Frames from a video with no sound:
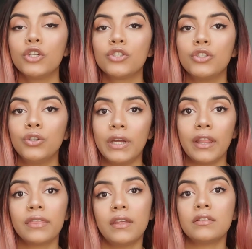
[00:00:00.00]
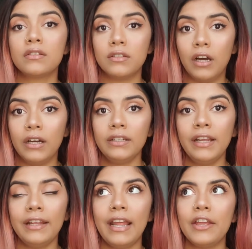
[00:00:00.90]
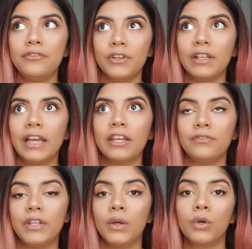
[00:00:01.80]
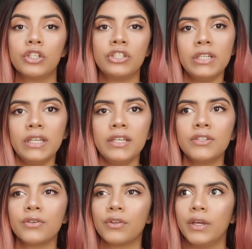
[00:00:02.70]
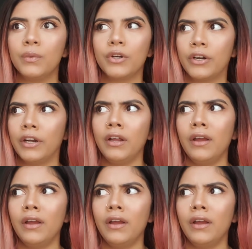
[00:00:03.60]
to get things done, and they feel like if they wear jeans or they wear,